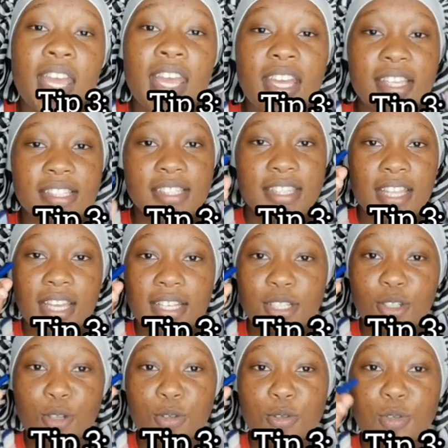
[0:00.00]
is that
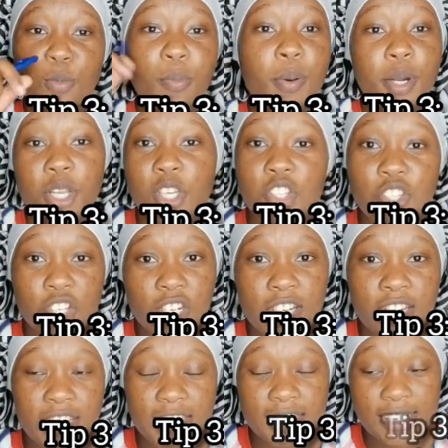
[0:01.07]
also prayer
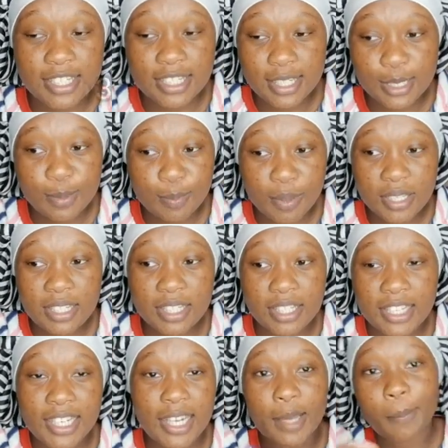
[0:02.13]
journaling it's just
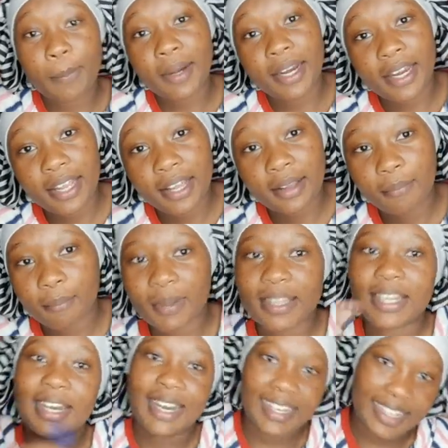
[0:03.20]
basically like praying but
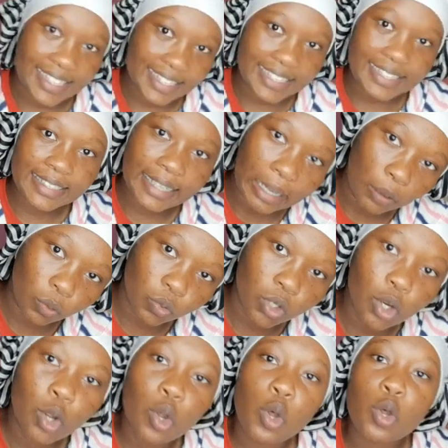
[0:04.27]
then writing it down
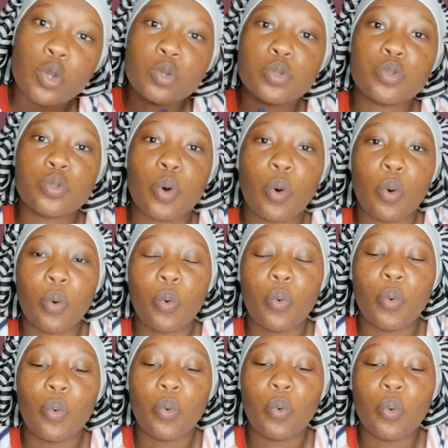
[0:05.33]

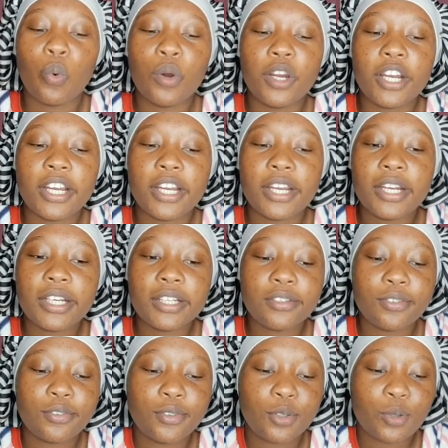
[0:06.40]
so
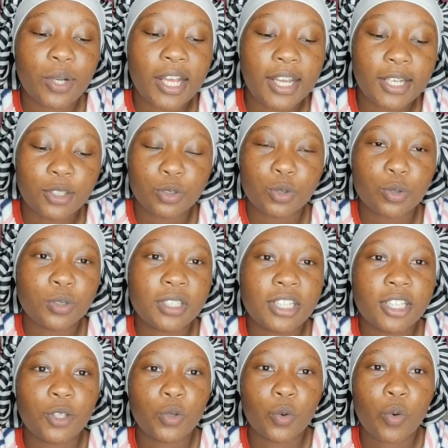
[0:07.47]
if you like don't
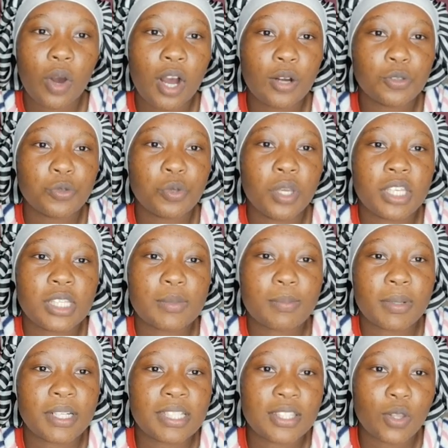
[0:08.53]
really know how to
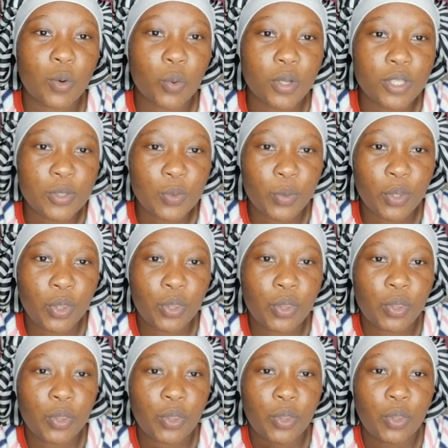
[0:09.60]
express the words with
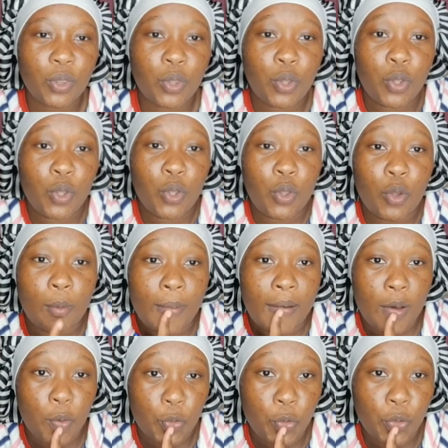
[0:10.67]
your
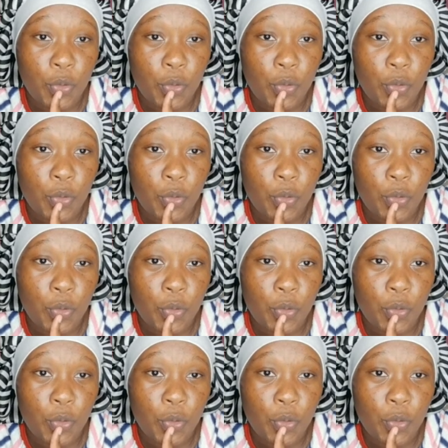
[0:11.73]
mouth